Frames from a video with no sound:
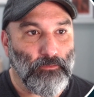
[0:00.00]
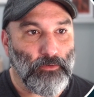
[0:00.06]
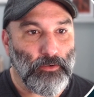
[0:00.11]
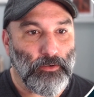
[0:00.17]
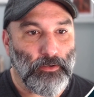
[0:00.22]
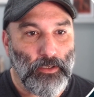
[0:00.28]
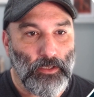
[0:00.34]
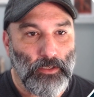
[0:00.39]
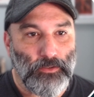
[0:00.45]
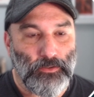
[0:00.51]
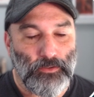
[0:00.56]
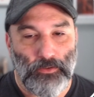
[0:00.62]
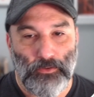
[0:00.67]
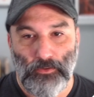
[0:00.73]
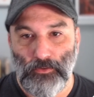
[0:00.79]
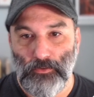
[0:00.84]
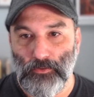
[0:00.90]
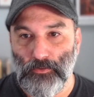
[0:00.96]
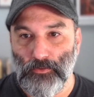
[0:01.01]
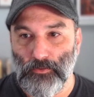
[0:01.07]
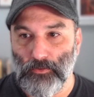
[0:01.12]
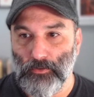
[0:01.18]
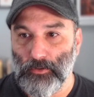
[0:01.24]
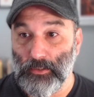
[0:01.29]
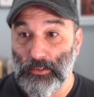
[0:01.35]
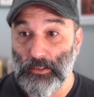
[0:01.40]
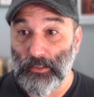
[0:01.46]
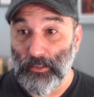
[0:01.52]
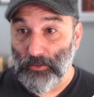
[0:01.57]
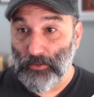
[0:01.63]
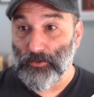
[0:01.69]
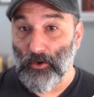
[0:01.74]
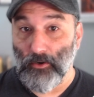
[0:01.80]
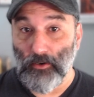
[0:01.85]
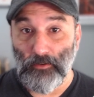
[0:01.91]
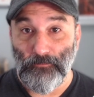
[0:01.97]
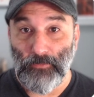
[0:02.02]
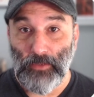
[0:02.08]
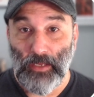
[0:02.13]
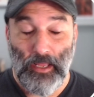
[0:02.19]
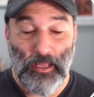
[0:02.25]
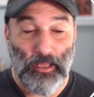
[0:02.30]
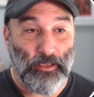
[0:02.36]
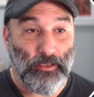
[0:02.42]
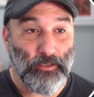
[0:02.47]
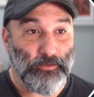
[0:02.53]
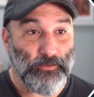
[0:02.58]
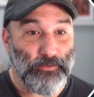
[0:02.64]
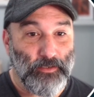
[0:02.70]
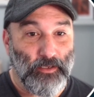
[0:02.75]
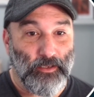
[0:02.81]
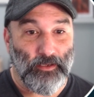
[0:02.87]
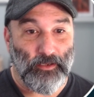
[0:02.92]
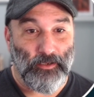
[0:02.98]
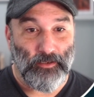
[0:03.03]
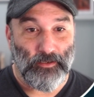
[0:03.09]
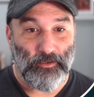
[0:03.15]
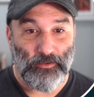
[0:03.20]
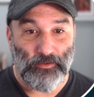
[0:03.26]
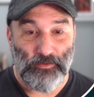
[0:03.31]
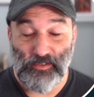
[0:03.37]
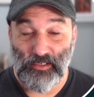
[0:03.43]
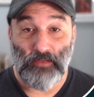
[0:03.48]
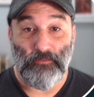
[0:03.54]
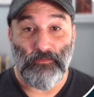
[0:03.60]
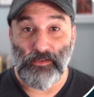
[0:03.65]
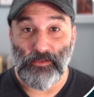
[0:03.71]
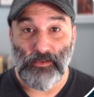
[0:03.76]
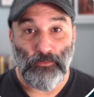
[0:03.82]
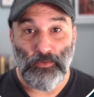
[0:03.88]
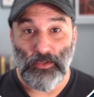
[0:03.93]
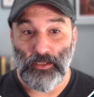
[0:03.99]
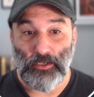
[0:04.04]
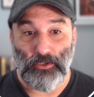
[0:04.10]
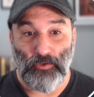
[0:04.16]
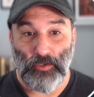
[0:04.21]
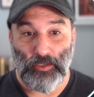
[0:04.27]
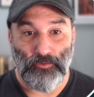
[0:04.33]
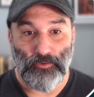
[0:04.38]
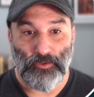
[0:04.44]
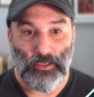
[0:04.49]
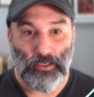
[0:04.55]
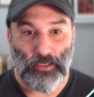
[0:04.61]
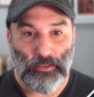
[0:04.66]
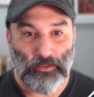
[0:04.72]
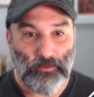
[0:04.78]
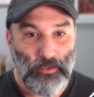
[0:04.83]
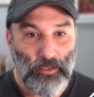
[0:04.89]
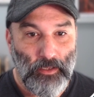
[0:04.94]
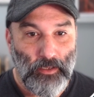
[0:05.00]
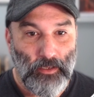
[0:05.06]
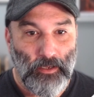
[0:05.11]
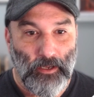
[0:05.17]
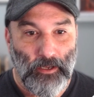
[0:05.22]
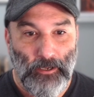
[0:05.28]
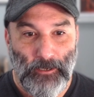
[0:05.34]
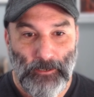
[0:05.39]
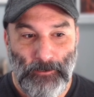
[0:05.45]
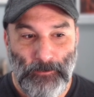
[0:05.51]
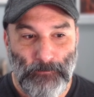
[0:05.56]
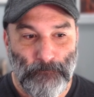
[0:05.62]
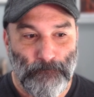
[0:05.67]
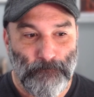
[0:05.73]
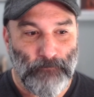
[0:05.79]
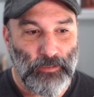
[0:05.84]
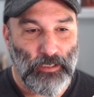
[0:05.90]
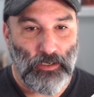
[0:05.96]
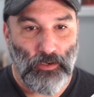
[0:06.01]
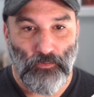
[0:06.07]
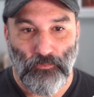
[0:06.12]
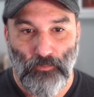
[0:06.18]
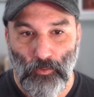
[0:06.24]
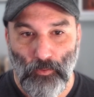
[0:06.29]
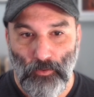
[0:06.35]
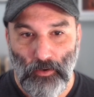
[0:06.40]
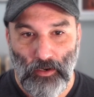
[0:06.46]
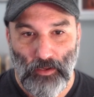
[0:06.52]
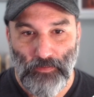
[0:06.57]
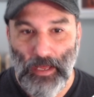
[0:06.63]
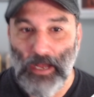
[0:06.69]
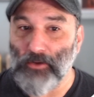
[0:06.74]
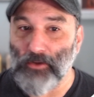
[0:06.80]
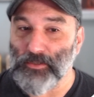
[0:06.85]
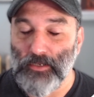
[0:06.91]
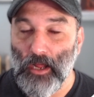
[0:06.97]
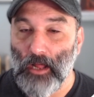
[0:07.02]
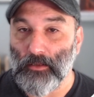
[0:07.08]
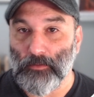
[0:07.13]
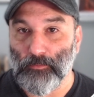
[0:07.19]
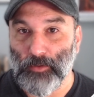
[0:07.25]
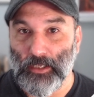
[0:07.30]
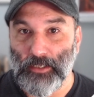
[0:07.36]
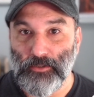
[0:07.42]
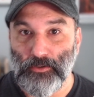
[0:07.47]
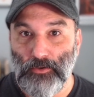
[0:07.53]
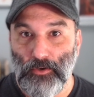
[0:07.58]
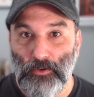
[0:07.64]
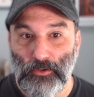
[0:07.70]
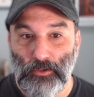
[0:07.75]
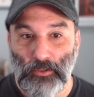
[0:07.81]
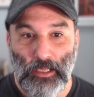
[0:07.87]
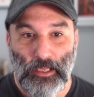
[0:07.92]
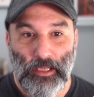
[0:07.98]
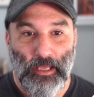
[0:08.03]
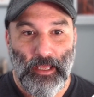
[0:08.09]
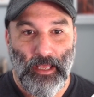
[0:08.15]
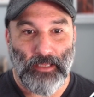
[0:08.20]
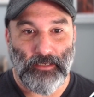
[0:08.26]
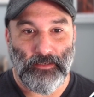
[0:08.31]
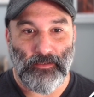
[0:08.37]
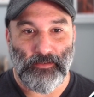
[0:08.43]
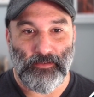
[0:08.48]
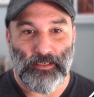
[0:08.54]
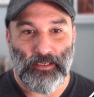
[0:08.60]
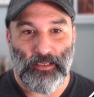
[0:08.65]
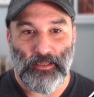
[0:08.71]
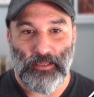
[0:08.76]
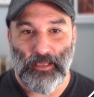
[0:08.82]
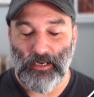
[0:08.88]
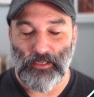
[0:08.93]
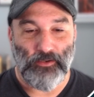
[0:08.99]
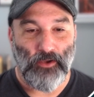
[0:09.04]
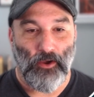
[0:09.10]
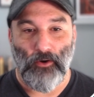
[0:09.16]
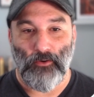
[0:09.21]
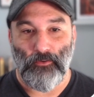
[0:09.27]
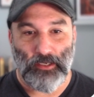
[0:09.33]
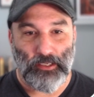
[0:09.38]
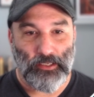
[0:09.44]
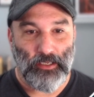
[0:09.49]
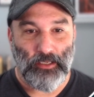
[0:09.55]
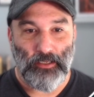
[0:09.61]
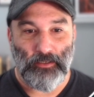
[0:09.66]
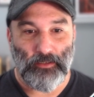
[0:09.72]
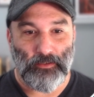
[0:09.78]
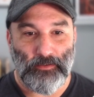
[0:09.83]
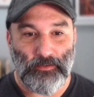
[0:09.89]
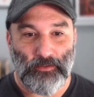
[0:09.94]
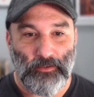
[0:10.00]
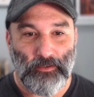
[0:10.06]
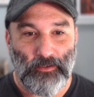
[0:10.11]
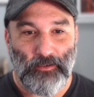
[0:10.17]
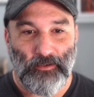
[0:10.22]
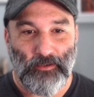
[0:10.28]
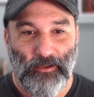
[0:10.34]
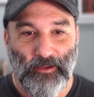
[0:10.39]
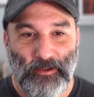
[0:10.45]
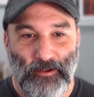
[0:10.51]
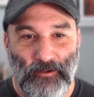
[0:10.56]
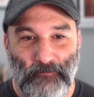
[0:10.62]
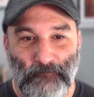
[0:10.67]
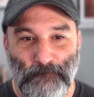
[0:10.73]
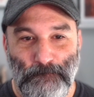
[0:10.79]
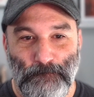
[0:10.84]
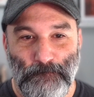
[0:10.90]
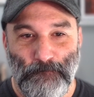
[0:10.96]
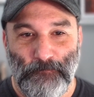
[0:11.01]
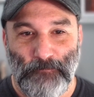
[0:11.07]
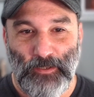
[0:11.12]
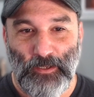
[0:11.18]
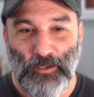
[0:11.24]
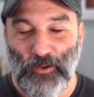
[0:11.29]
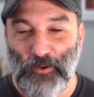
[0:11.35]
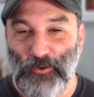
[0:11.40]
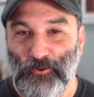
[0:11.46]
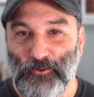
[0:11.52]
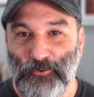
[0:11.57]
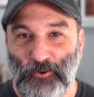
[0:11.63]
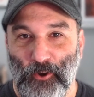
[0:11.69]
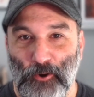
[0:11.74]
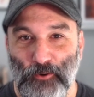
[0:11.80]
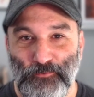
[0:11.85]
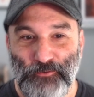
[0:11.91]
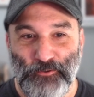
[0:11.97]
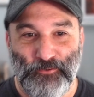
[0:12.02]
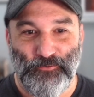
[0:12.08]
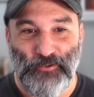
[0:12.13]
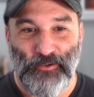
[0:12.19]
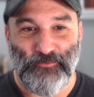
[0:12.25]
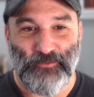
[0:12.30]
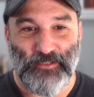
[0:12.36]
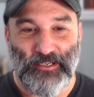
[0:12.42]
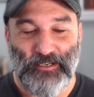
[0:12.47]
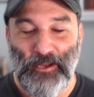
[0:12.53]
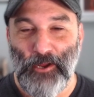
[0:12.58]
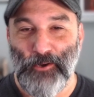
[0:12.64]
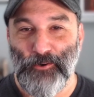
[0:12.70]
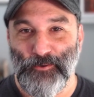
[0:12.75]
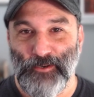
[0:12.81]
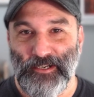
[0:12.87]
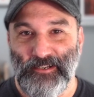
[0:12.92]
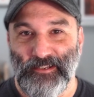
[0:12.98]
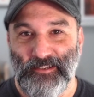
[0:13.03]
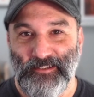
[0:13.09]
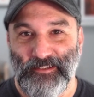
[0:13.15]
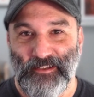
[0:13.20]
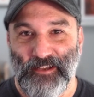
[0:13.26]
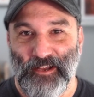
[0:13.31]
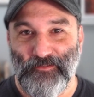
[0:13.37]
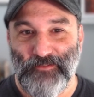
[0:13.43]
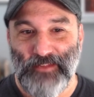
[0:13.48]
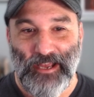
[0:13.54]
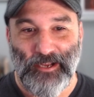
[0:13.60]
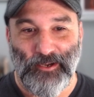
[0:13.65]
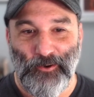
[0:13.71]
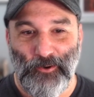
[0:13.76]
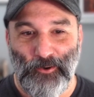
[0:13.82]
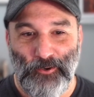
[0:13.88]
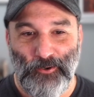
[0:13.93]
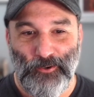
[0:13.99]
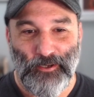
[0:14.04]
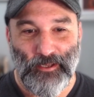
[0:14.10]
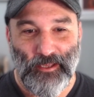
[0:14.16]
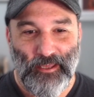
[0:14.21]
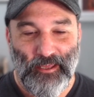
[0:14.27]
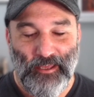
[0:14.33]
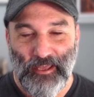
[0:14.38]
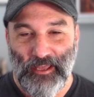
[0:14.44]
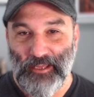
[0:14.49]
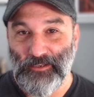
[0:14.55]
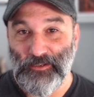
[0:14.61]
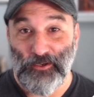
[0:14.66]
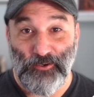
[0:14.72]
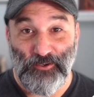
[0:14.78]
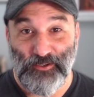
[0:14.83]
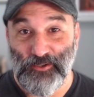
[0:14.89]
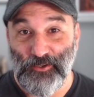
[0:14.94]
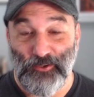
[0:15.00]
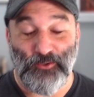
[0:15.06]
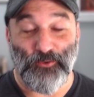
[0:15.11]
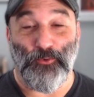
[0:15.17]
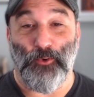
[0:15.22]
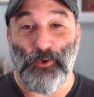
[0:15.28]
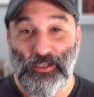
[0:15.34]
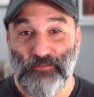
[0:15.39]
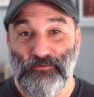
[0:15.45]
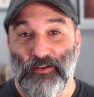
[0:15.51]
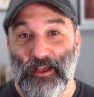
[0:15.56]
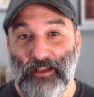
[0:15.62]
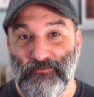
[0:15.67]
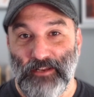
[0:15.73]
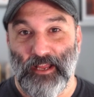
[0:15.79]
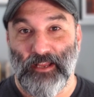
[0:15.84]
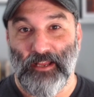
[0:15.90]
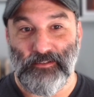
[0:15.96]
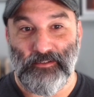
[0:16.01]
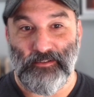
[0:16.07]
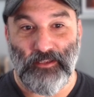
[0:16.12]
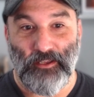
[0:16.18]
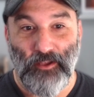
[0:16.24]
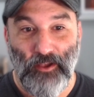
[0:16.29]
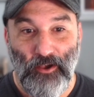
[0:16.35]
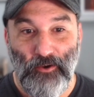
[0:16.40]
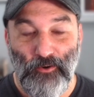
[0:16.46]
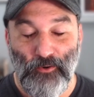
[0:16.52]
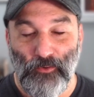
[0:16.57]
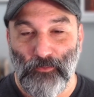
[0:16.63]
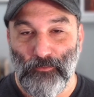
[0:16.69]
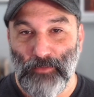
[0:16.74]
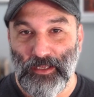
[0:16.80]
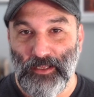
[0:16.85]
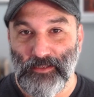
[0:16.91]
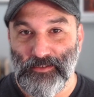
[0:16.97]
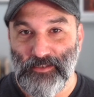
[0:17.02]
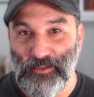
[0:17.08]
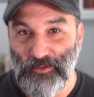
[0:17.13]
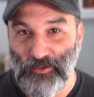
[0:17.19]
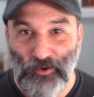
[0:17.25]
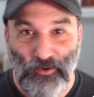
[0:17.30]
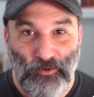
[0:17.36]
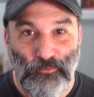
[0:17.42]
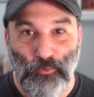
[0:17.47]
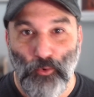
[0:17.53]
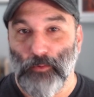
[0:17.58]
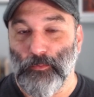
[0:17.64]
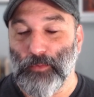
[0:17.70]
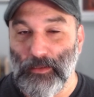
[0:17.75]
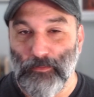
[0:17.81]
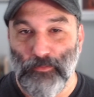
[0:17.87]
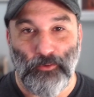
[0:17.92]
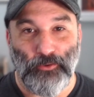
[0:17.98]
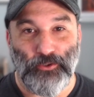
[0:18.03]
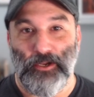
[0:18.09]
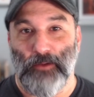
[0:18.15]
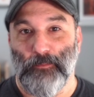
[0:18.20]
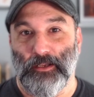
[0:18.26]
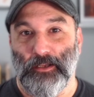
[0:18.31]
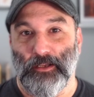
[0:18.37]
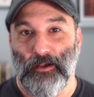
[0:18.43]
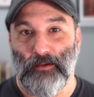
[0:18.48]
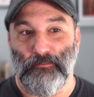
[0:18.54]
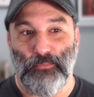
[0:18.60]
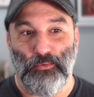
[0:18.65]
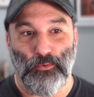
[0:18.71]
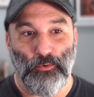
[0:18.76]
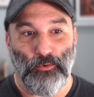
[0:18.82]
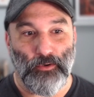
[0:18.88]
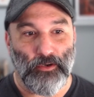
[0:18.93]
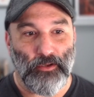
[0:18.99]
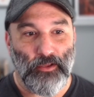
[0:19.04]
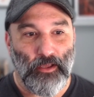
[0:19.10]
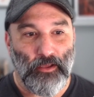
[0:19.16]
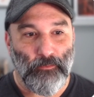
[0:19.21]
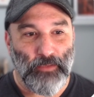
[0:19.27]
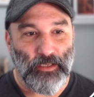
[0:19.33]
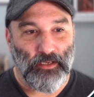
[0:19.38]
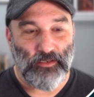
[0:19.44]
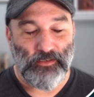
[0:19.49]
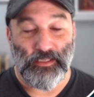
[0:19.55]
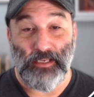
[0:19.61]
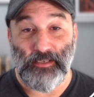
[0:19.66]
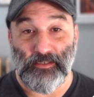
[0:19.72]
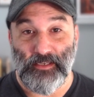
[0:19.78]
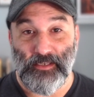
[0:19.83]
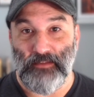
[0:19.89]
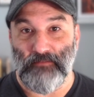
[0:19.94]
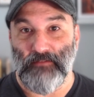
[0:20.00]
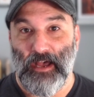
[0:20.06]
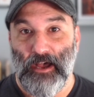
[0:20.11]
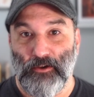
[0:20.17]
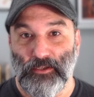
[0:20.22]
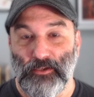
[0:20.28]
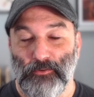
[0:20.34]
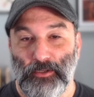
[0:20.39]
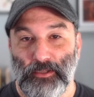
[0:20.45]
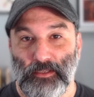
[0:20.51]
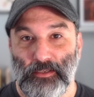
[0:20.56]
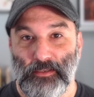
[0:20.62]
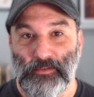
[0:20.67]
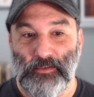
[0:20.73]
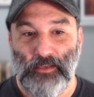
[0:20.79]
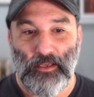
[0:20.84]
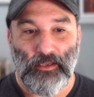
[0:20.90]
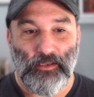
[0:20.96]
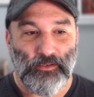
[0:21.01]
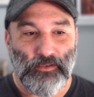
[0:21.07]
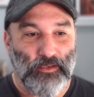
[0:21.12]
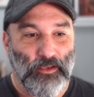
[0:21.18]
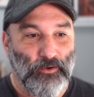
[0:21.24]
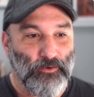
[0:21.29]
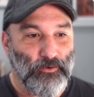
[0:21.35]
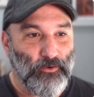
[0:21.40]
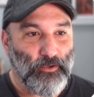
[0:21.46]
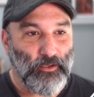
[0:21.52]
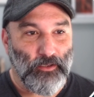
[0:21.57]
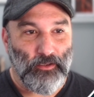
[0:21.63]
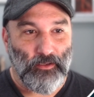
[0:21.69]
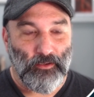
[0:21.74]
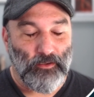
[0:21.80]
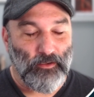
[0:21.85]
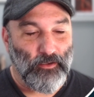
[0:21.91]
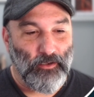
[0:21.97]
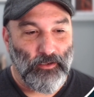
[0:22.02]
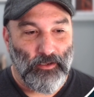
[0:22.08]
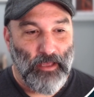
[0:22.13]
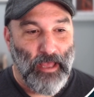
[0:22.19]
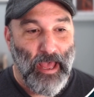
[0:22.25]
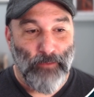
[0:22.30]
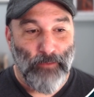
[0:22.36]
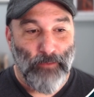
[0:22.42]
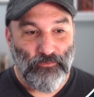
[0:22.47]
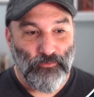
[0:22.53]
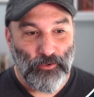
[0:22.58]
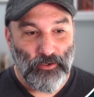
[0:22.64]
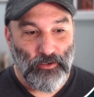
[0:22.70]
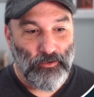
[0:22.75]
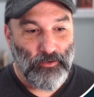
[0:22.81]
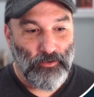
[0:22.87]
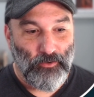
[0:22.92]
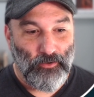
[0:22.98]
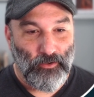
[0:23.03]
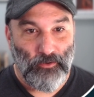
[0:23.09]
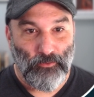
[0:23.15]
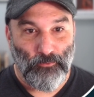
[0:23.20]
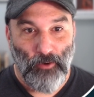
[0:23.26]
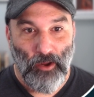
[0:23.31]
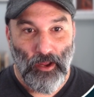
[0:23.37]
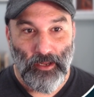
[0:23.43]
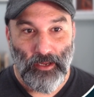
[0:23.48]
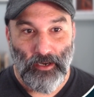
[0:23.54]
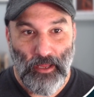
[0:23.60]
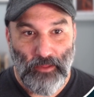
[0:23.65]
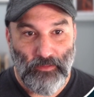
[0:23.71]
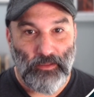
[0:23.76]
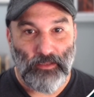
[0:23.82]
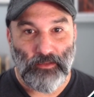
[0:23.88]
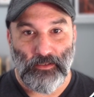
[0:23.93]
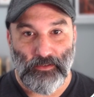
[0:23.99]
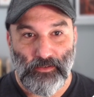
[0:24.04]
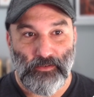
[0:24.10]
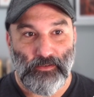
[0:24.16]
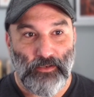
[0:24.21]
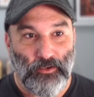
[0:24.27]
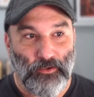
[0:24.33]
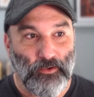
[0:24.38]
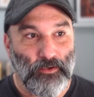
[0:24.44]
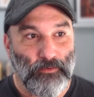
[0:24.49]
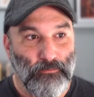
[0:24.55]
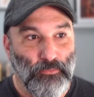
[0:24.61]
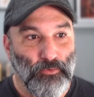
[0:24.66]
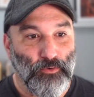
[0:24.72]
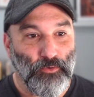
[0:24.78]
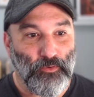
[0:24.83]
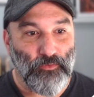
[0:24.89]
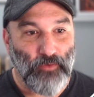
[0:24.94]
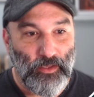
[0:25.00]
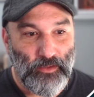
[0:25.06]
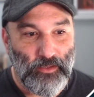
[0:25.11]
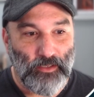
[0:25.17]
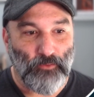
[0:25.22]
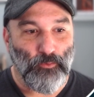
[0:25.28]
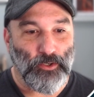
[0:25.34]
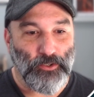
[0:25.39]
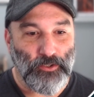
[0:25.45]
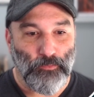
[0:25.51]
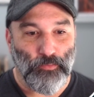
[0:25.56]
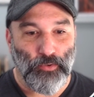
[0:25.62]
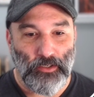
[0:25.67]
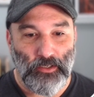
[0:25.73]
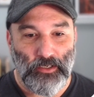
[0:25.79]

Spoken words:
over to the Kickstarter and see if it's something that you're interested in. For $1,000 pledge goal, and to see that it's already hit, over 1,500 of that goal, and there's still 25 days to go, means that there are more people jumping on board because they see the value in this. So happy for you, Ryan. I think this is a good move. I think what you're